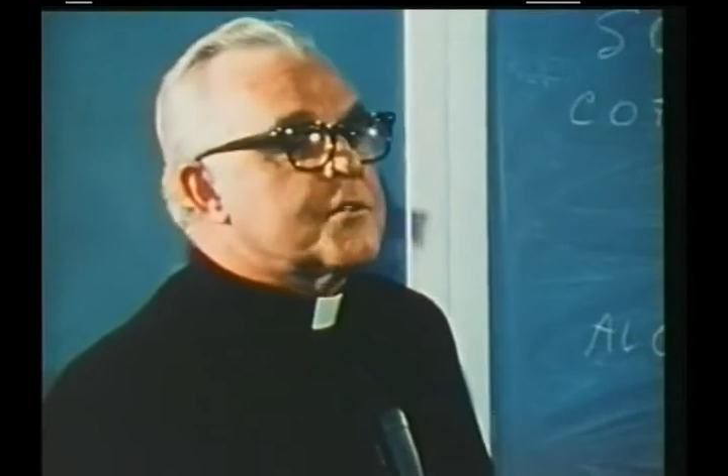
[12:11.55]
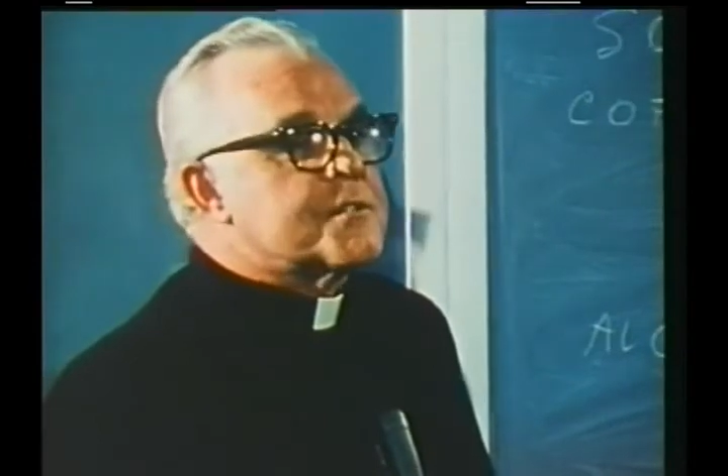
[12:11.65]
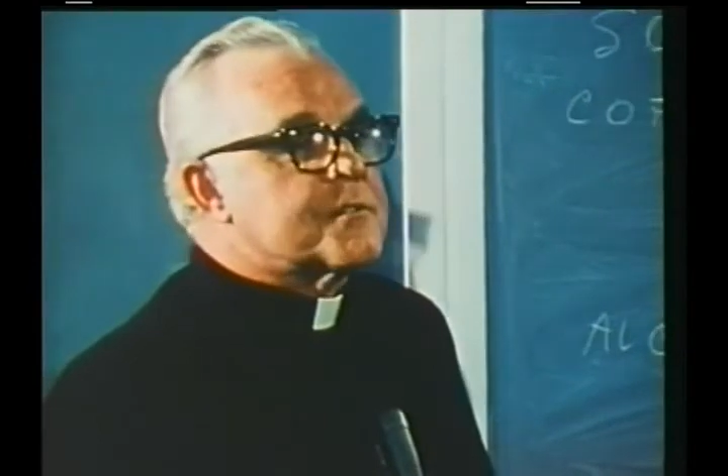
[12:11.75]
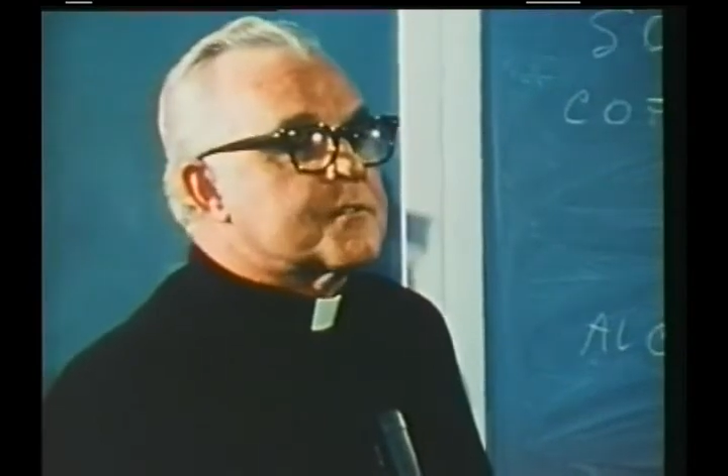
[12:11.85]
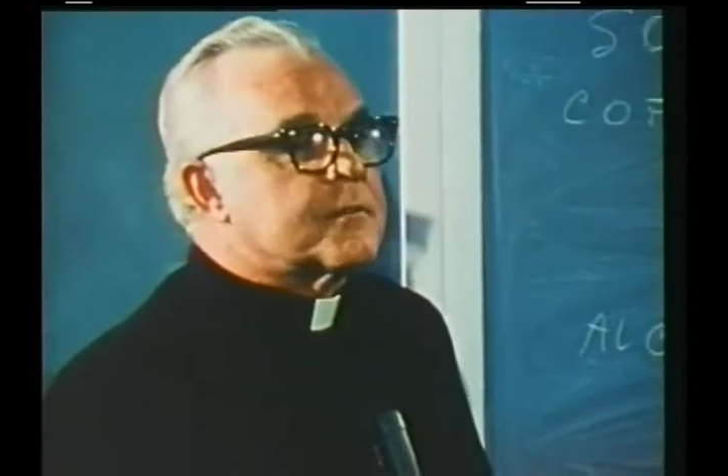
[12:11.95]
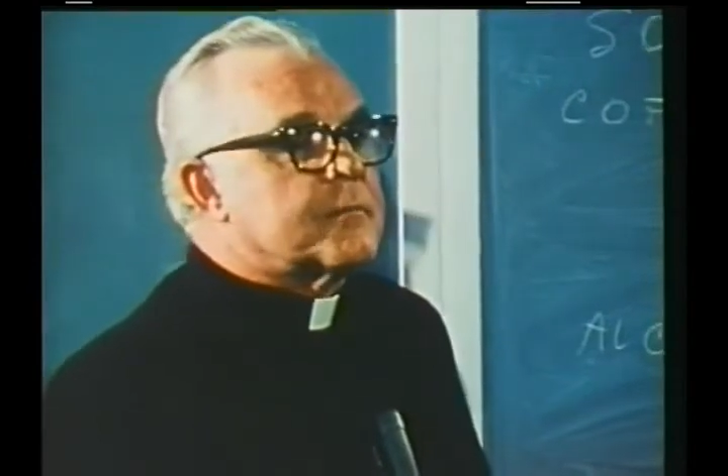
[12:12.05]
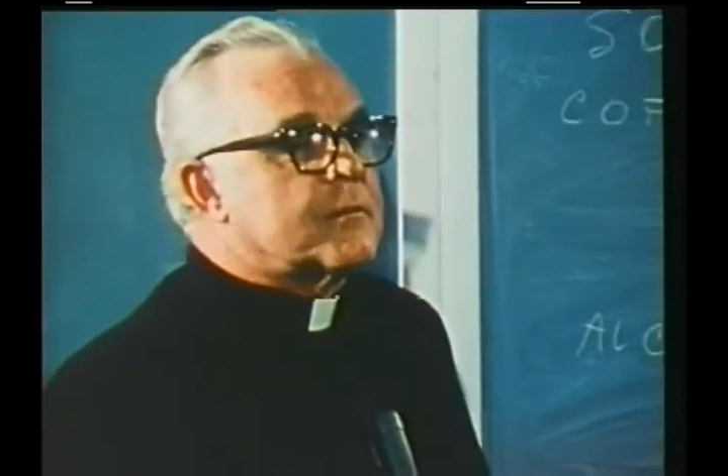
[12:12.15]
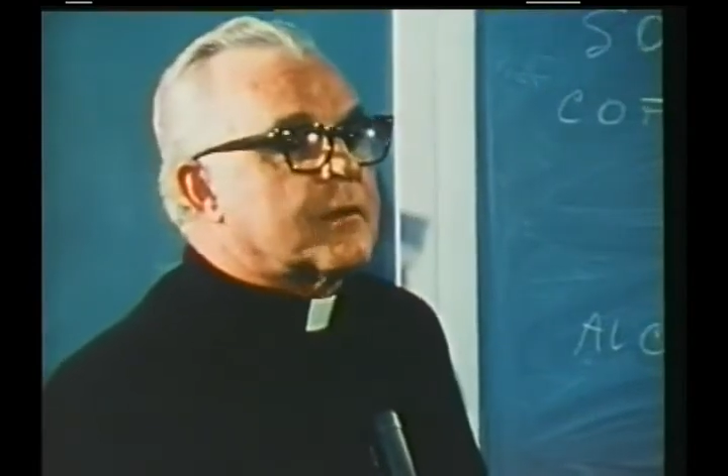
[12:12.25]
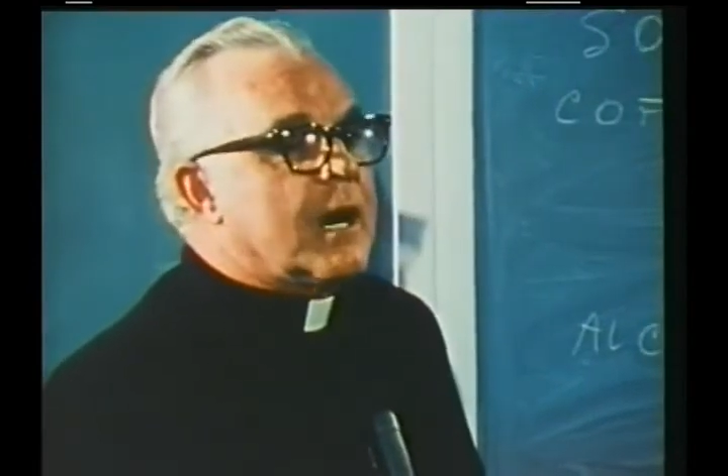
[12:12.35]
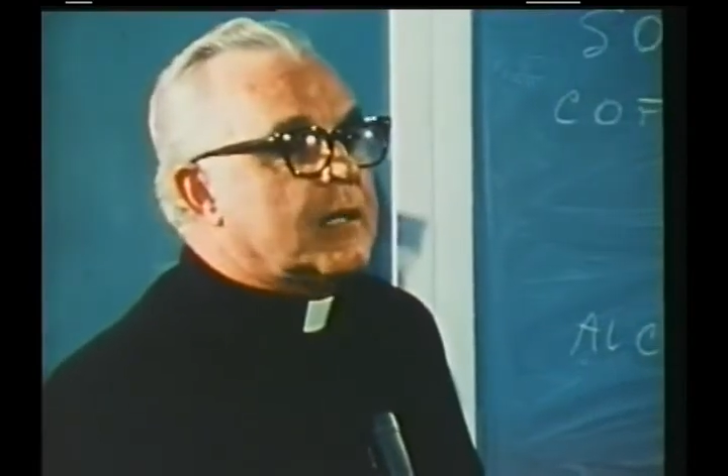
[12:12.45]
oysters
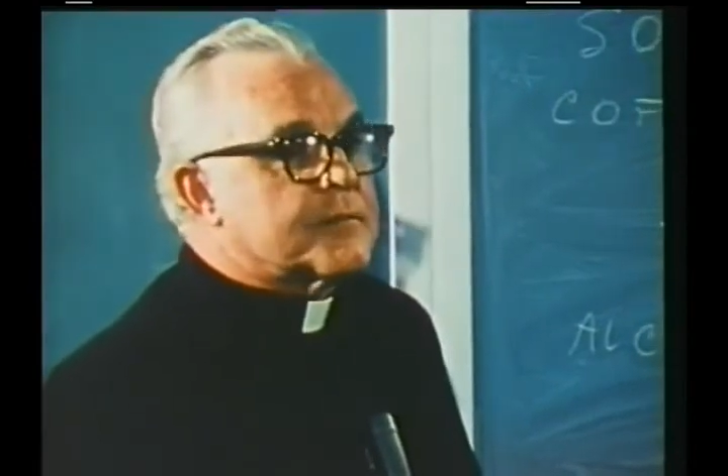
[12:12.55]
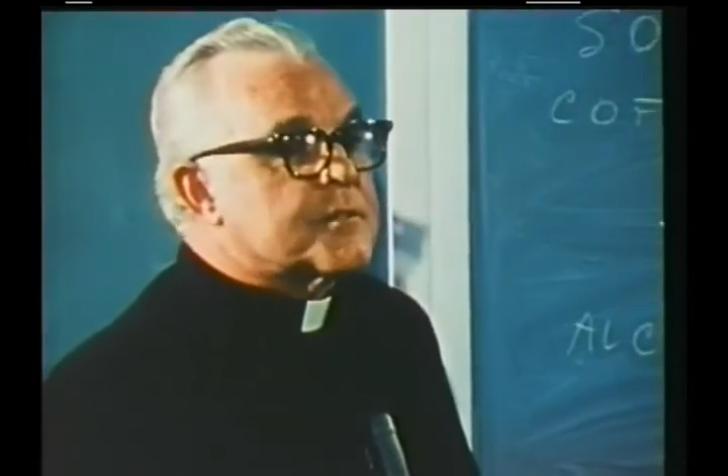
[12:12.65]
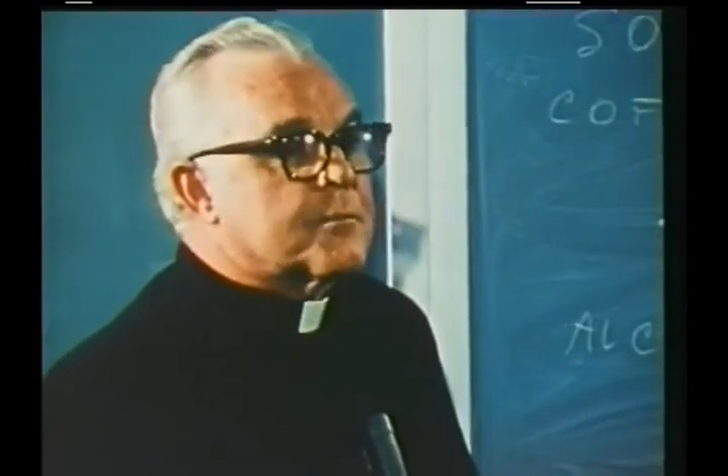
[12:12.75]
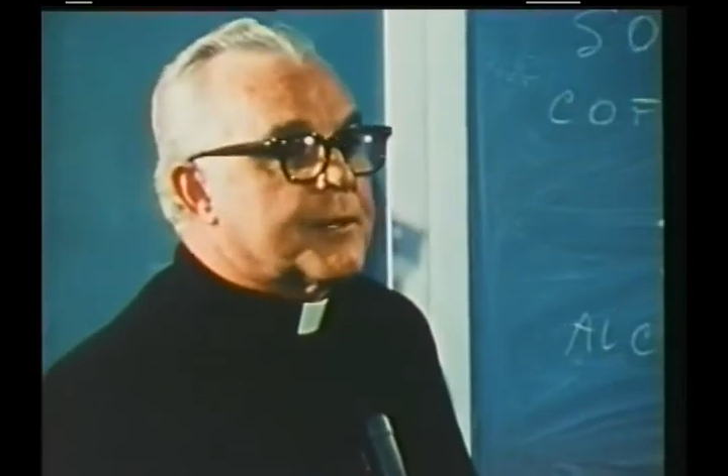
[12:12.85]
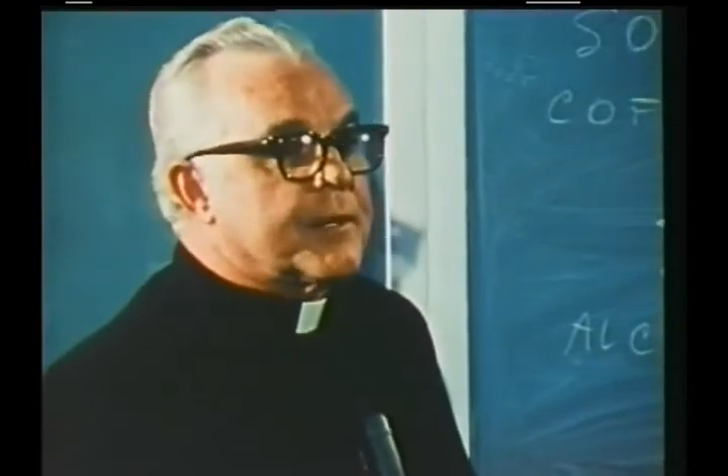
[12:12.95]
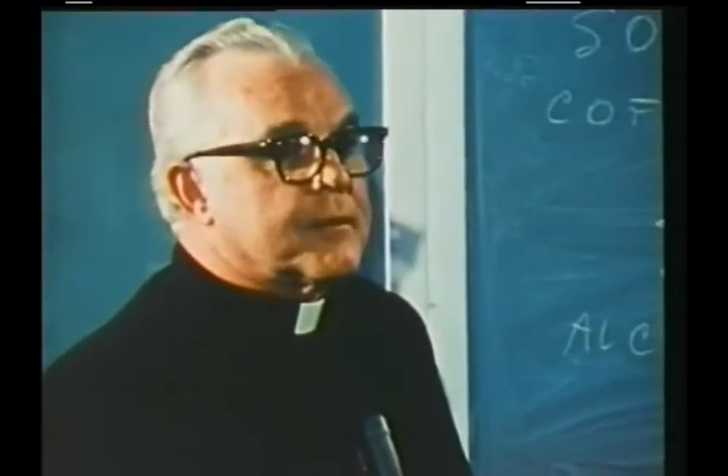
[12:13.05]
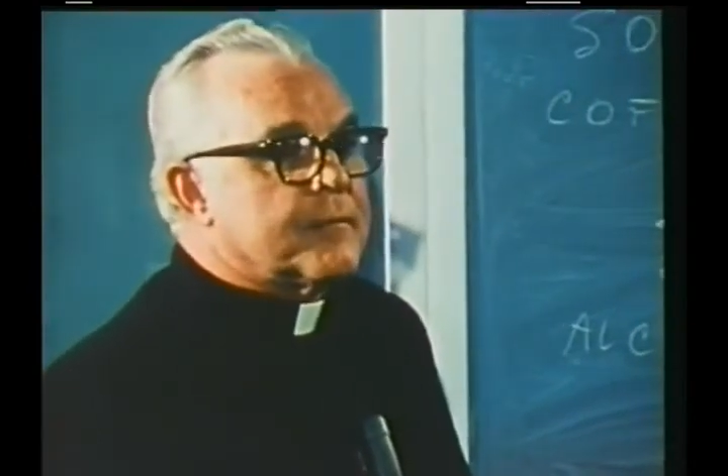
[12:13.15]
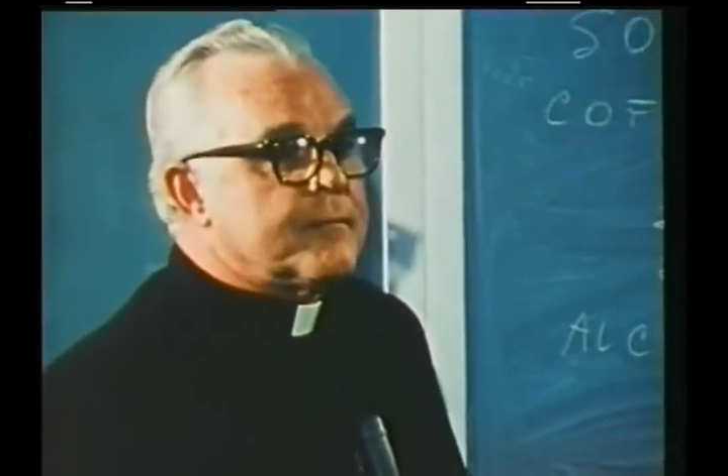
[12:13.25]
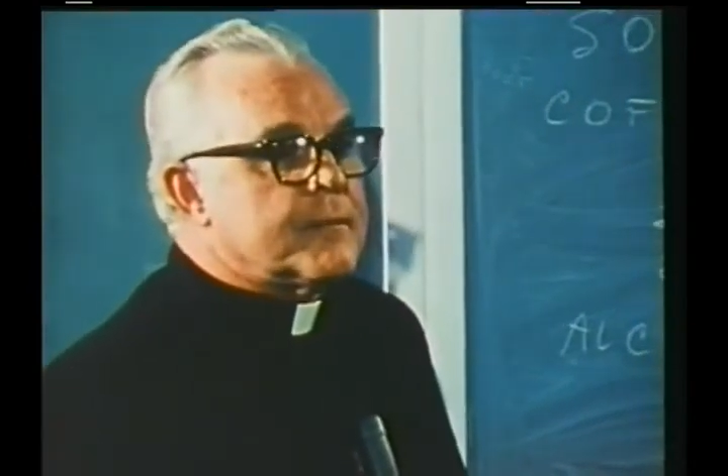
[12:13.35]
or olives or whatever.